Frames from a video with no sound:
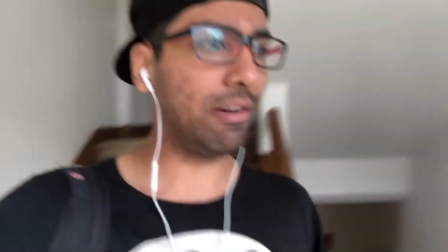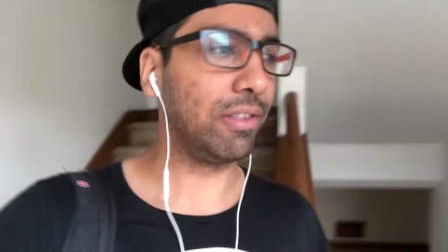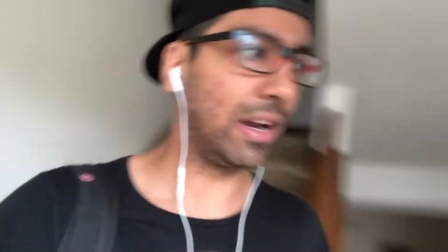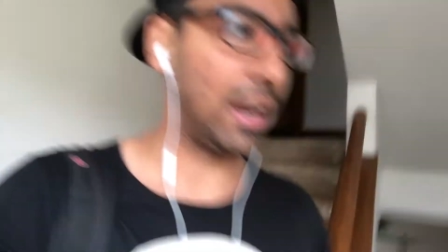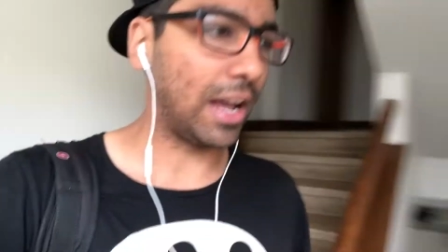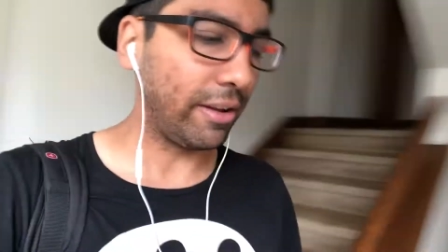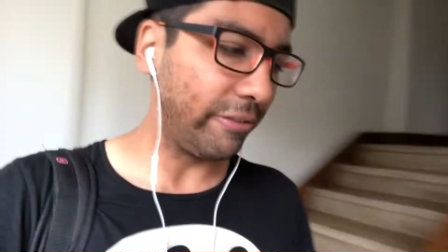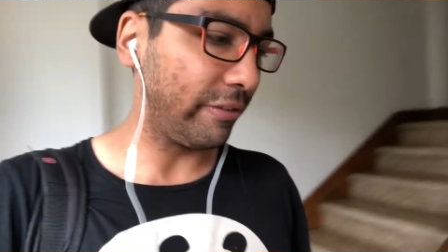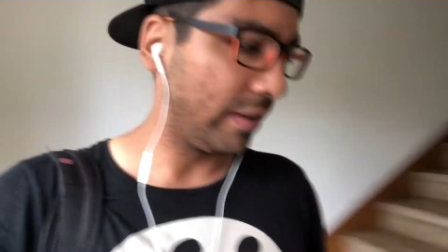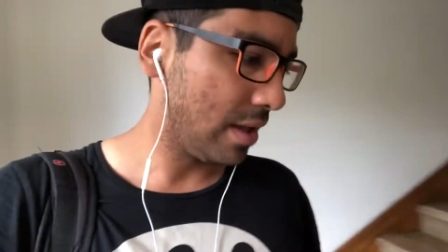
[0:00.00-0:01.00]
of their
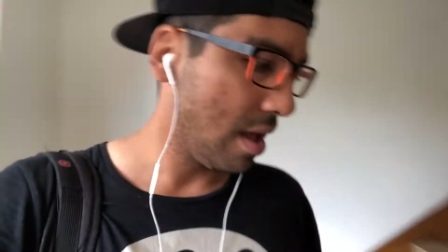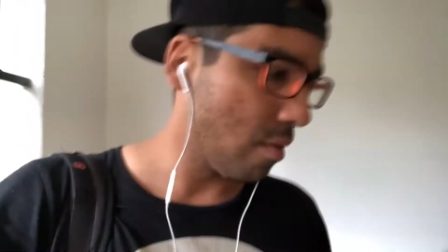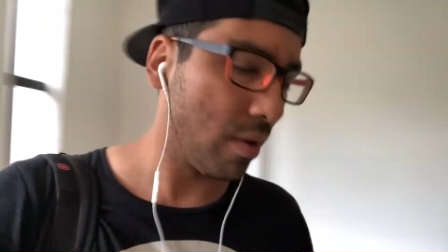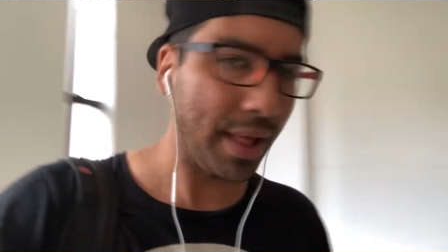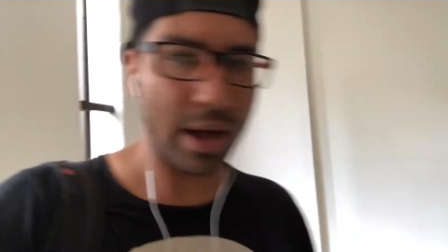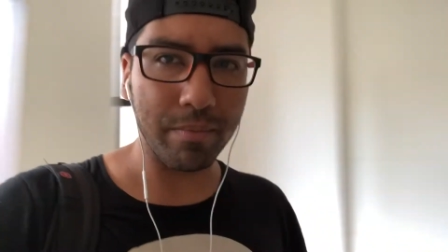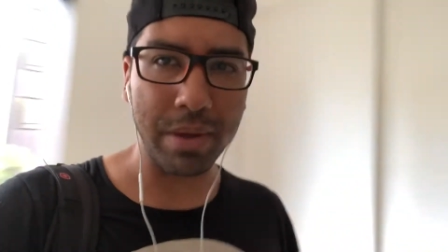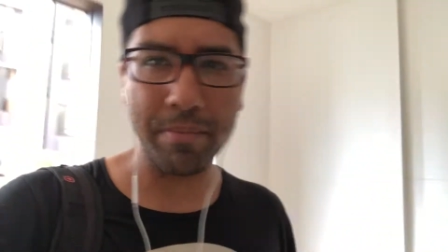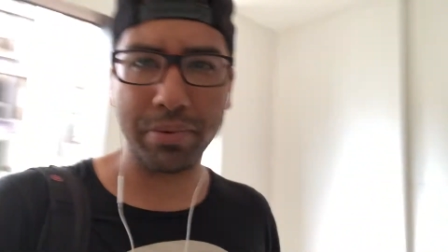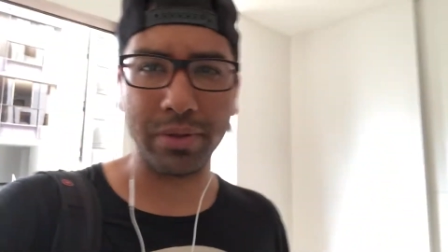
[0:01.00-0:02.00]
life without
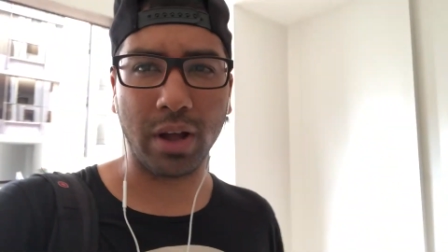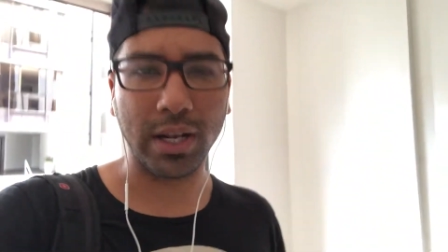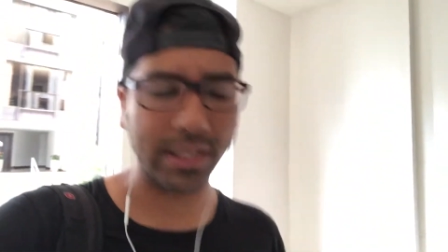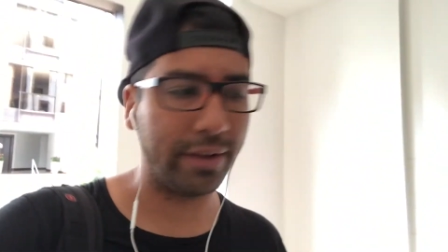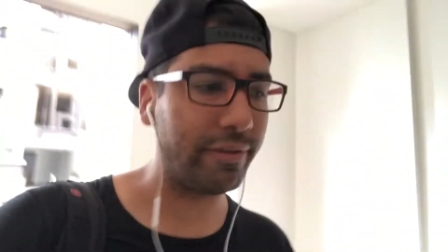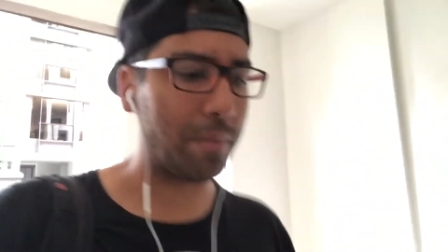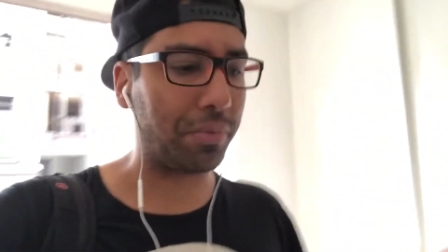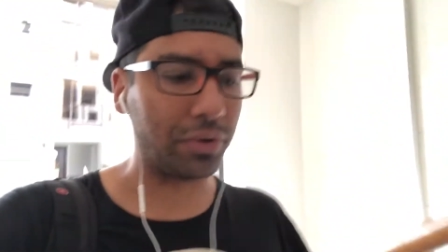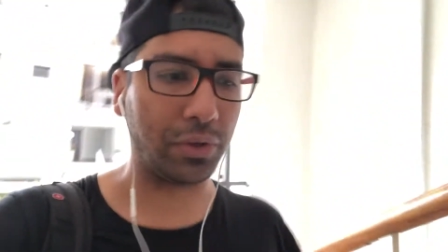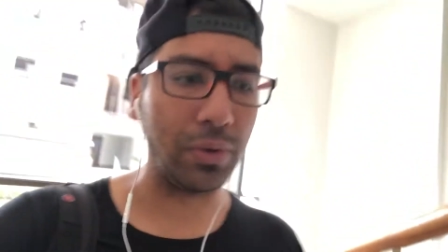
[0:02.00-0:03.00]
being productive and
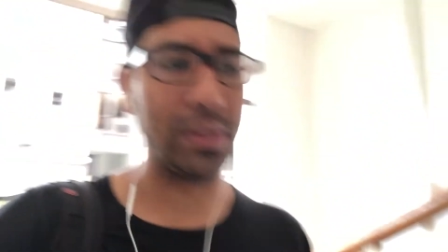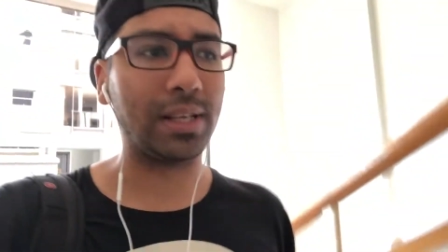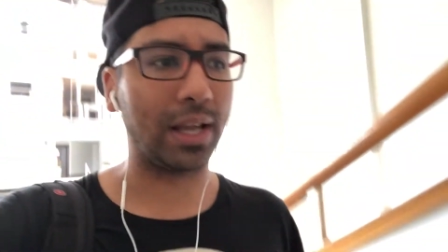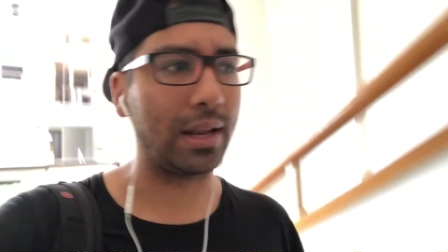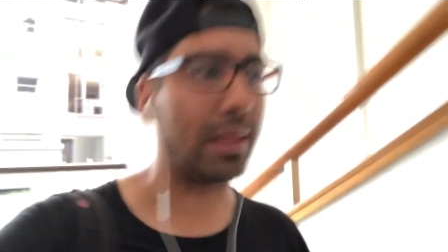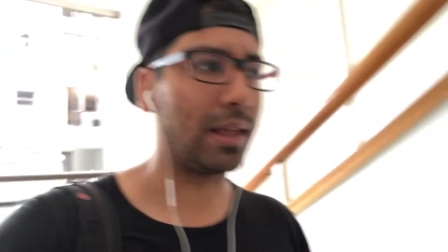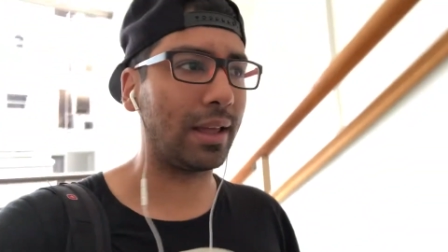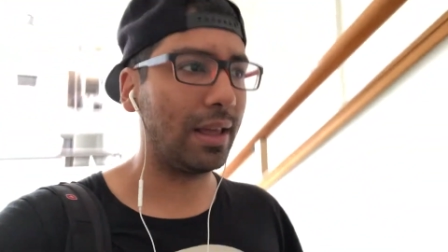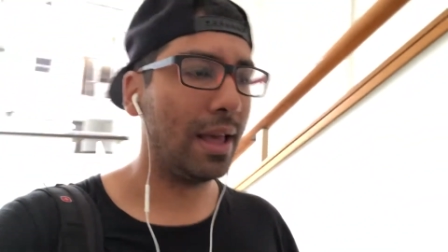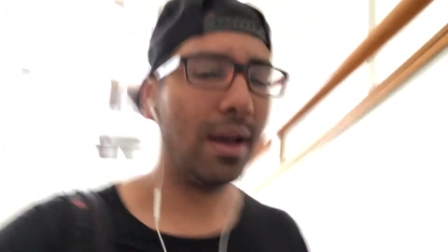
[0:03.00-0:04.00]
producing anything.
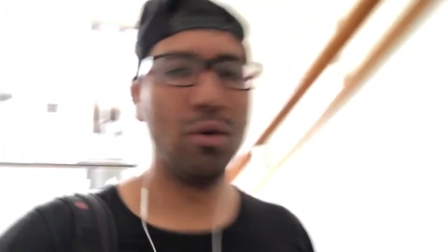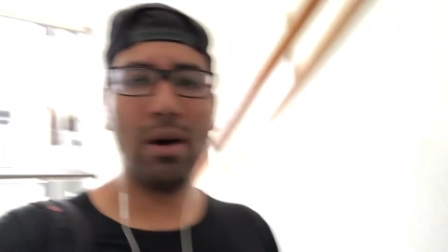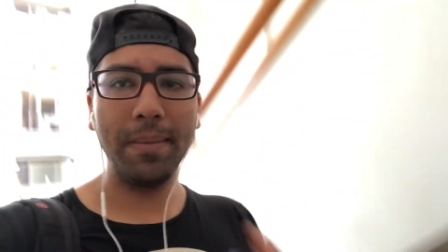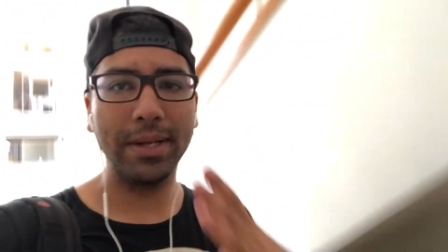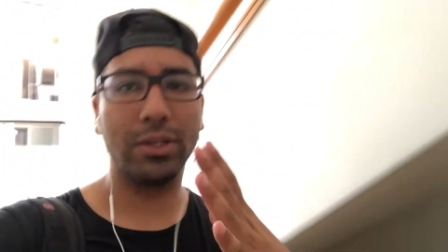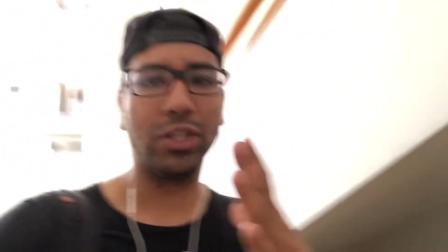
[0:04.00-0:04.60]
Who am I to